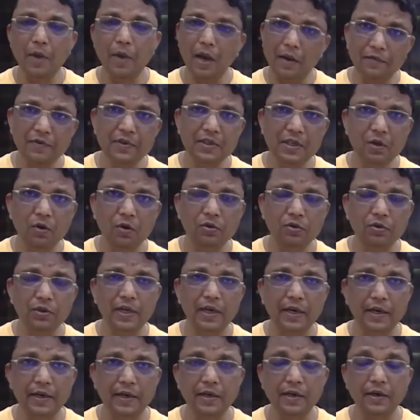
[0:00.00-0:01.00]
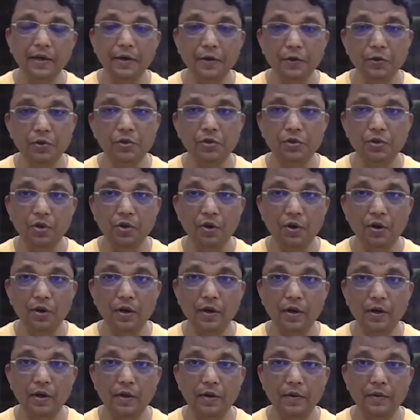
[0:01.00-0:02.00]
I've seen also that it reduces your
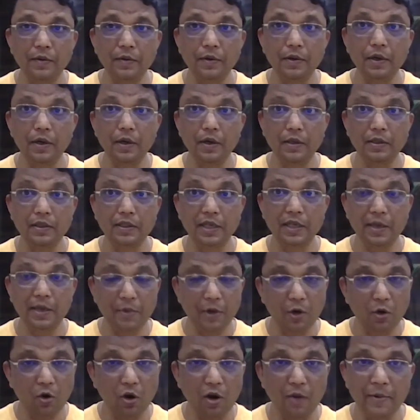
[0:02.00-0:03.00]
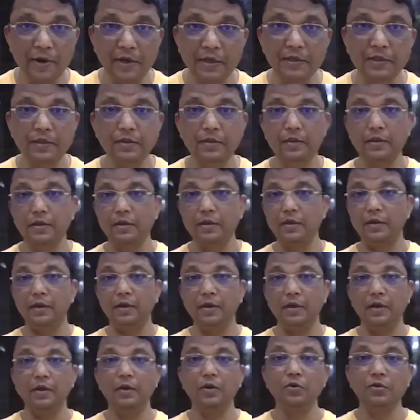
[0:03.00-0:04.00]
sleep requirements
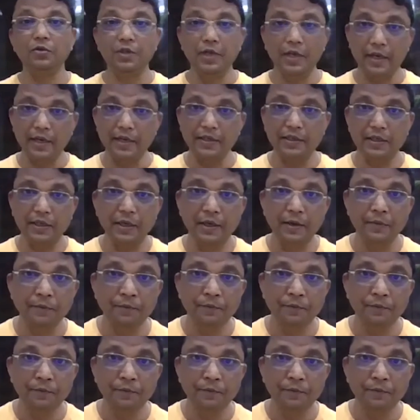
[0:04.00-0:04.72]
to a certain extent.